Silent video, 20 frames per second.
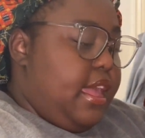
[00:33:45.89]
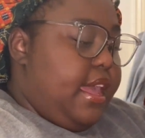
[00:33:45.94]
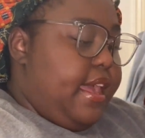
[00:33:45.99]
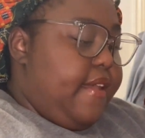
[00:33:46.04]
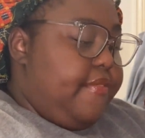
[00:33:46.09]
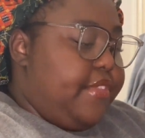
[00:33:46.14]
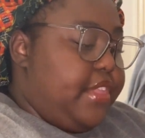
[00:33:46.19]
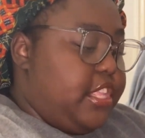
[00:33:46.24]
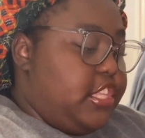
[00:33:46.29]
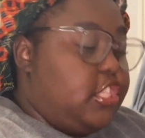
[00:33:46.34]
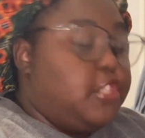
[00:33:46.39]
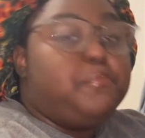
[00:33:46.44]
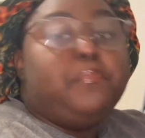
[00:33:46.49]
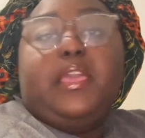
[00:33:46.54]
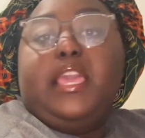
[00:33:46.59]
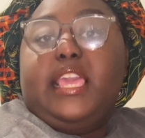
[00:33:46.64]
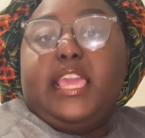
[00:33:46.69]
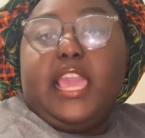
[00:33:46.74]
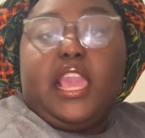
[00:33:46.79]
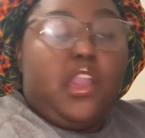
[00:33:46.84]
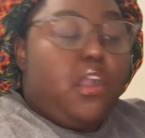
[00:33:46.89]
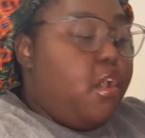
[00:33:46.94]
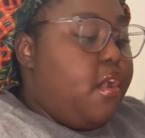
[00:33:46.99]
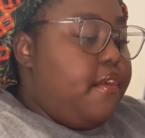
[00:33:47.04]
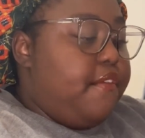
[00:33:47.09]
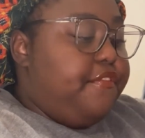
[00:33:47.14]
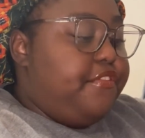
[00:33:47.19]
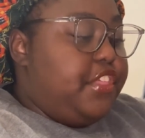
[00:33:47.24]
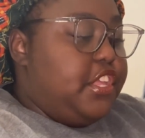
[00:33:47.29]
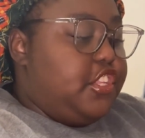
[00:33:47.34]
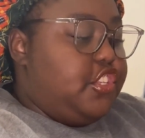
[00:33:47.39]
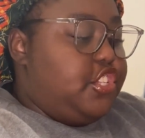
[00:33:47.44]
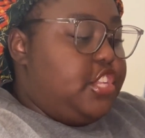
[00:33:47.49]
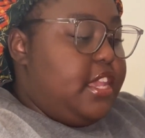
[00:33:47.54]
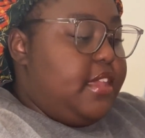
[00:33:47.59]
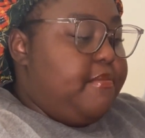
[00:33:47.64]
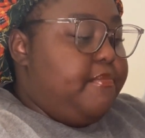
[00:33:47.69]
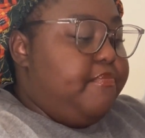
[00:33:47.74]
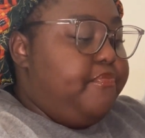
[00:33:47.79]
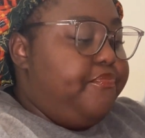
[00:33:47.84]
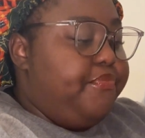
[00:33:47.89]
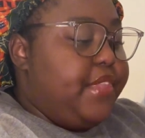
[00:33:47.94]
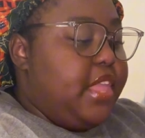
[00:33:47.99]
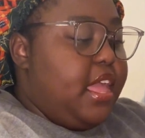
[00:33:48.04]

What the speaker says: And then speaking of the gym